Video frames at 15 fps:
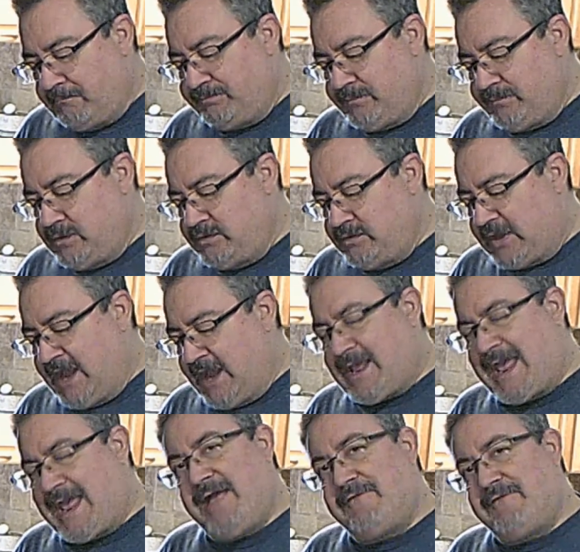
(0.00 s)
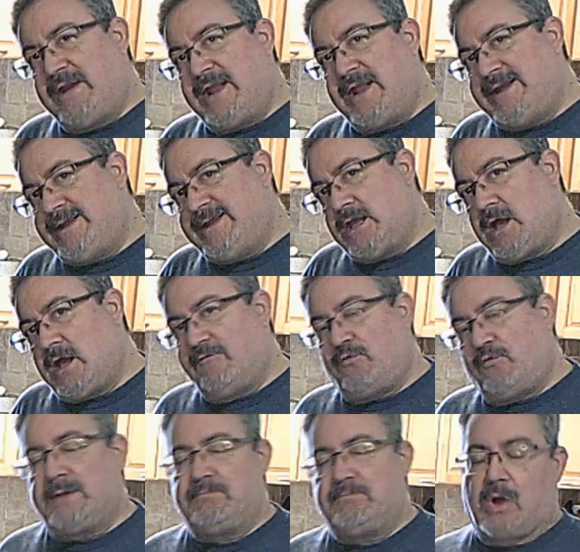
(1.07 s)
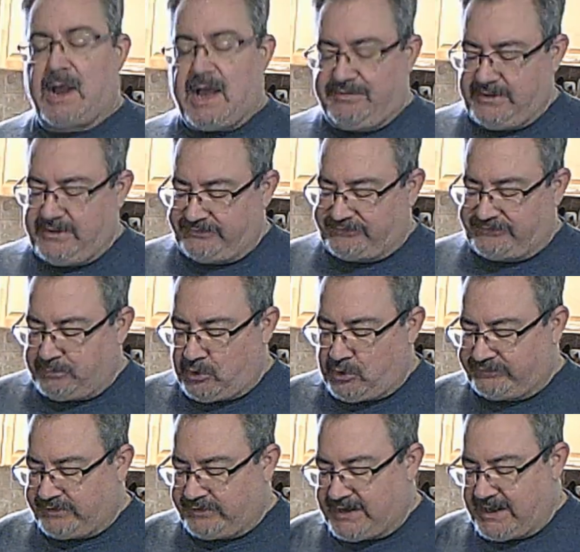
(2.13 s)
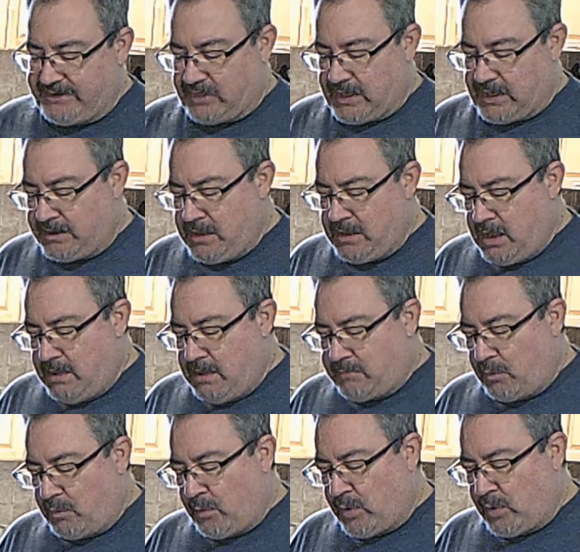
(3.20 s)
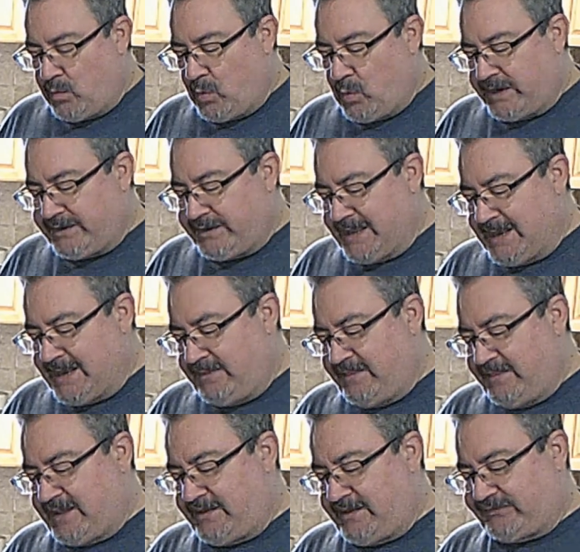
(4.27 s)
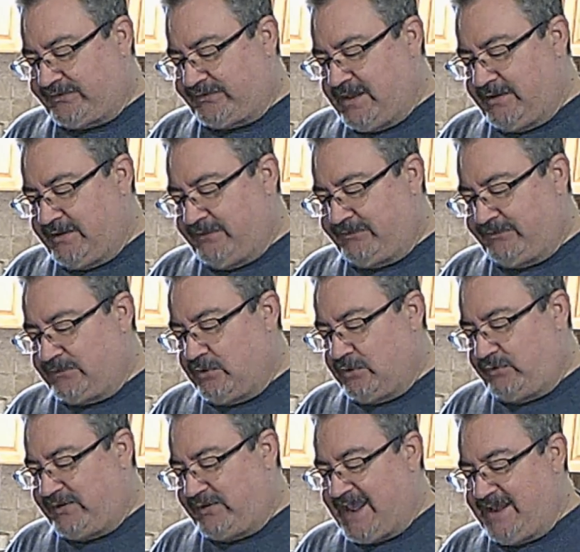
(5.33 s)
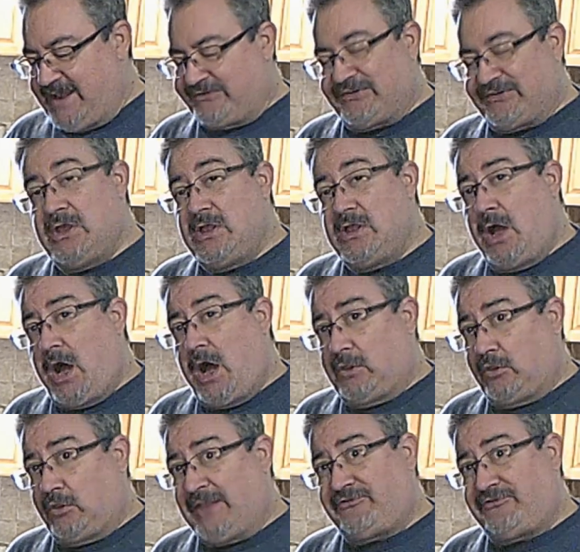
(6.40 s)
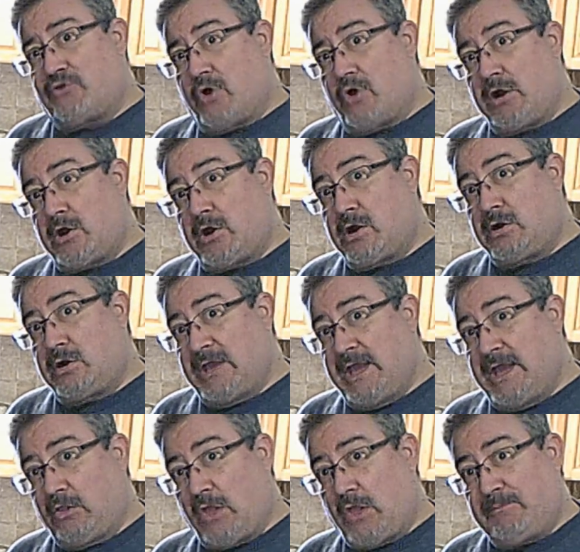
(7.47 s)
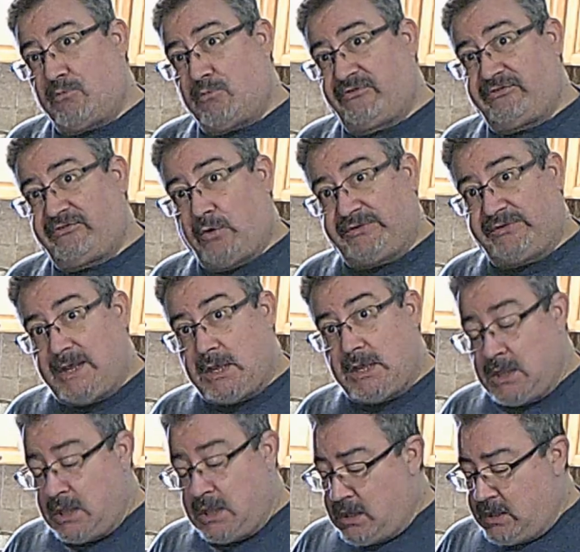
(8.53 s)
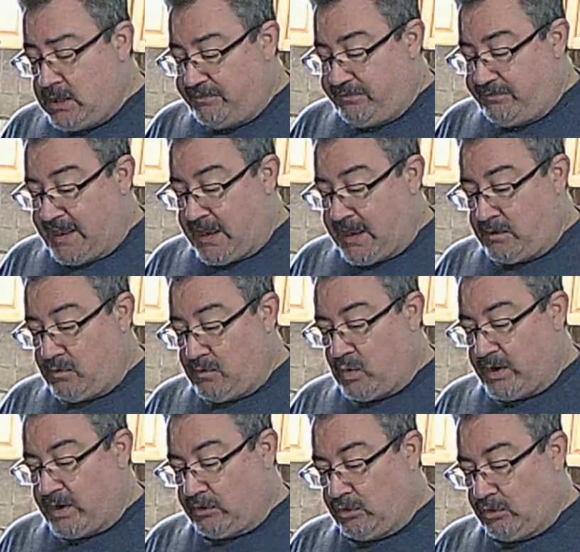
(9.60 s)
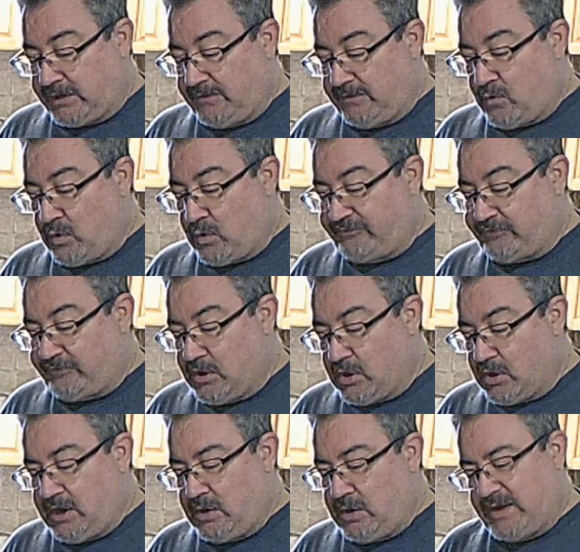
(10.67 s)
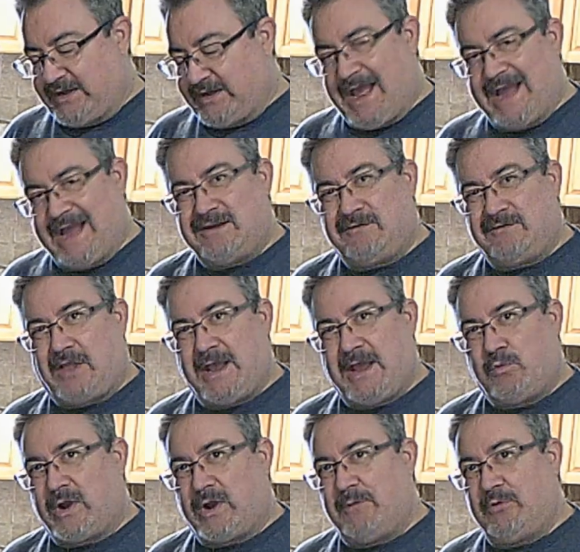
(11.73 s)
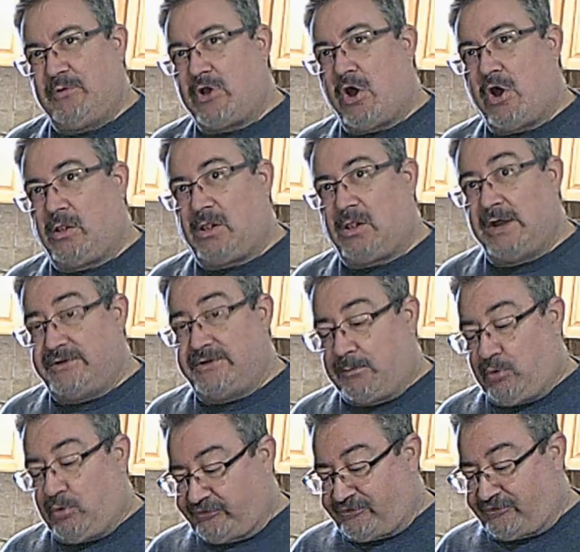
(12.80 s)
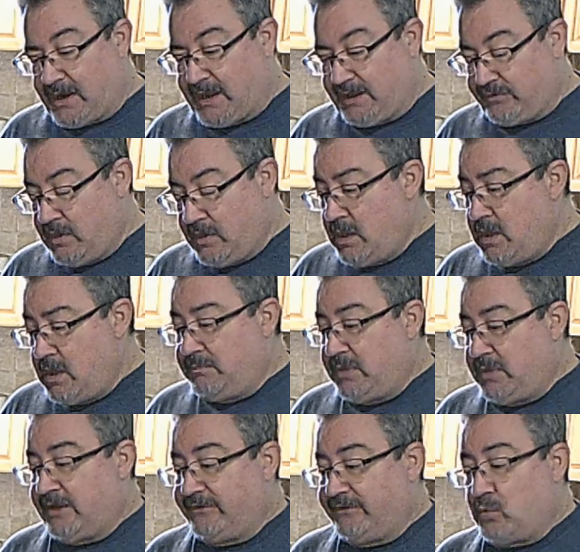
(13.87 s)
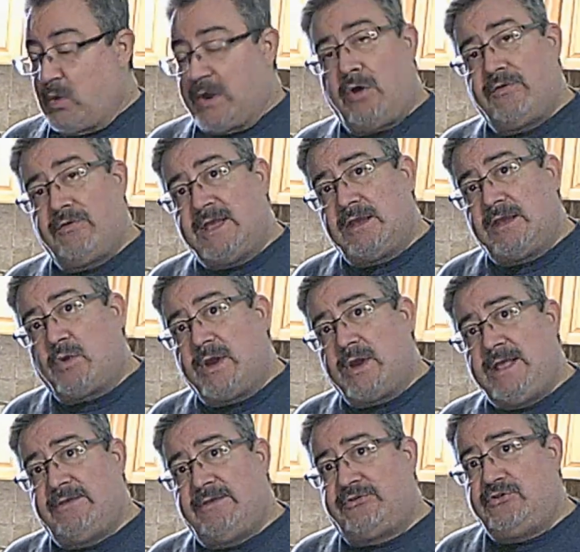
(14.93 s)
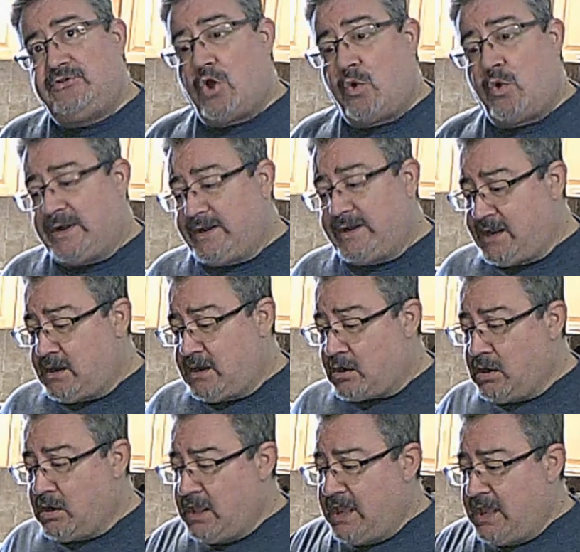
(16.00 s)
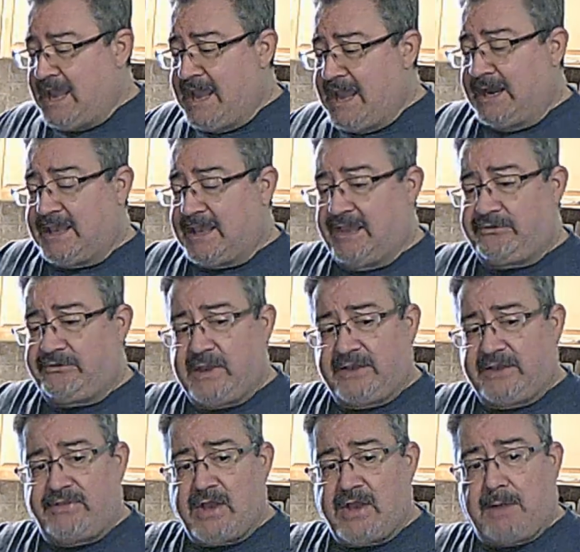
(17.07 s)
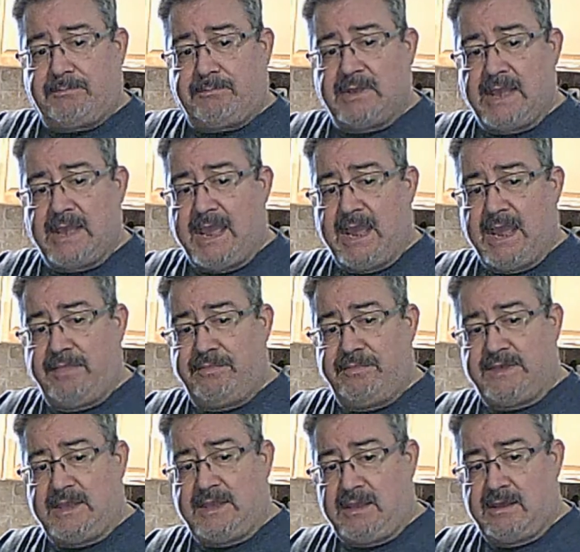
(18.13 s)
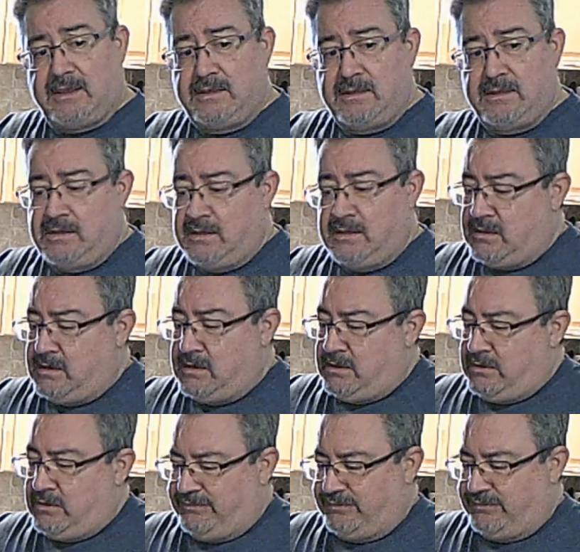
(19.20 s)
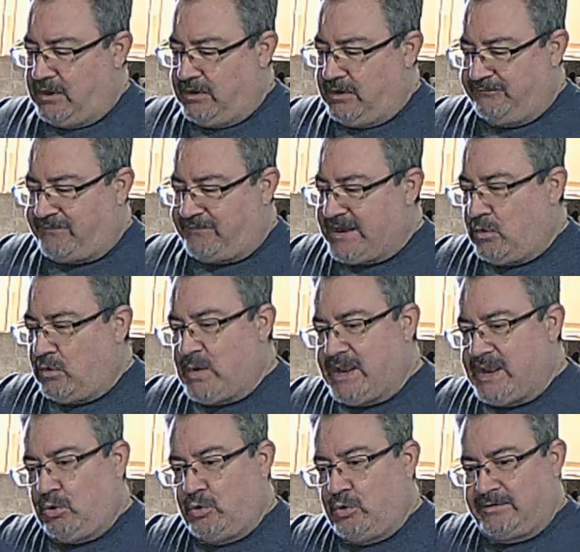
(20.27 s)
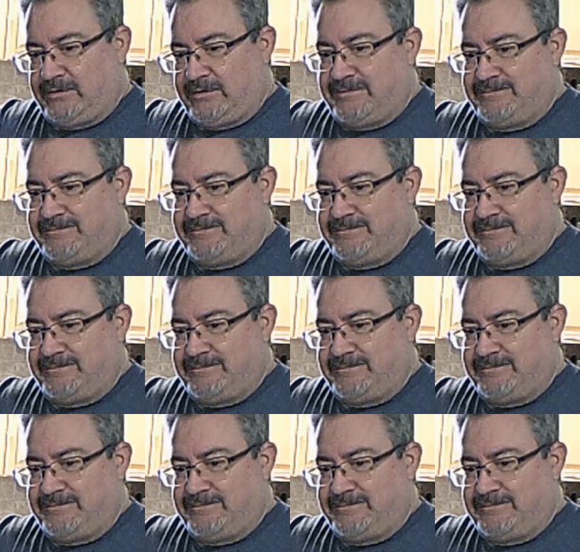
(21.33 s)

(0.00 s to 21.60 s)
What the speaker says: You kind of have an idea of what broth is supposed to taste like. But what we want in this is to taste a lot stronger and a lot more salty than what you're looking for. So you're going to want kind of like what I would call a double strength, because when all the ingredients go into here and it gets mixed up, and the vital wheat gluten